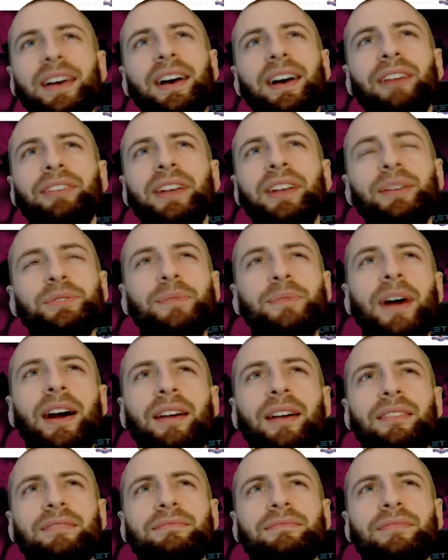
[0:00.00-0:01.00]
I think it was
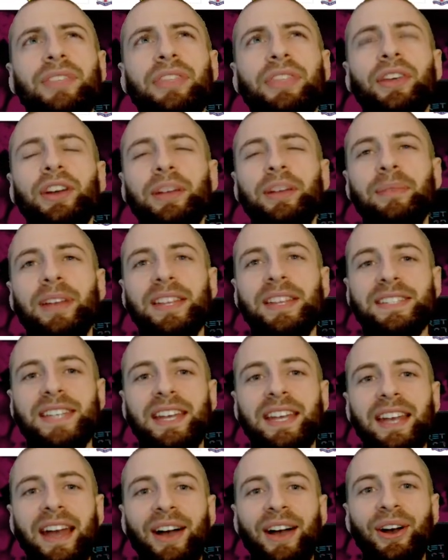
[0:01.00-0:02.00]
about 30 minutes
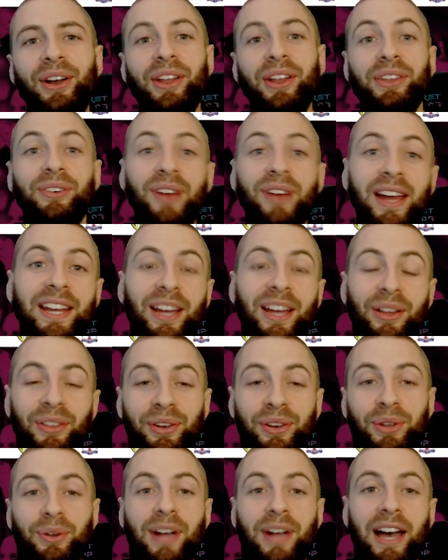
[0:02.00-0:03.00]
in, I heard on the radio that
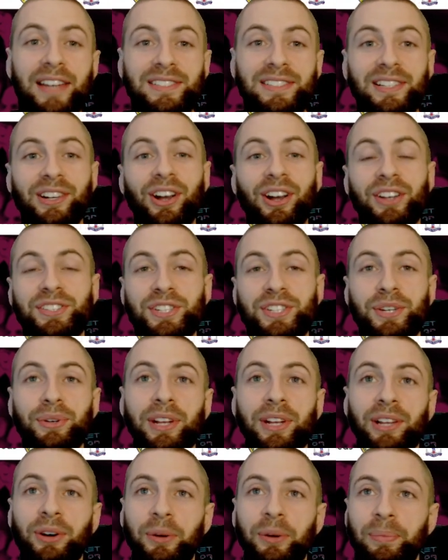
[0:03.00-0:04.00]
Newcastle had gone
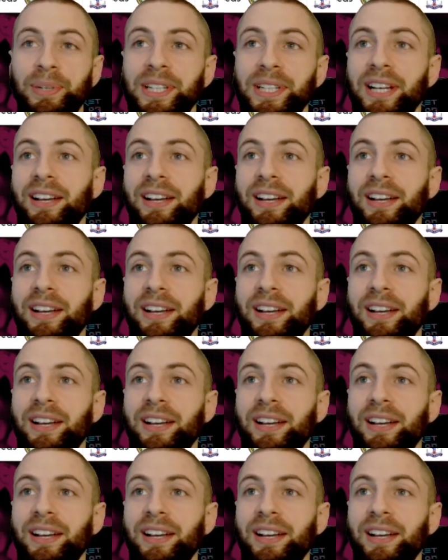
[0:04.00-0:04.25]
2-0 up.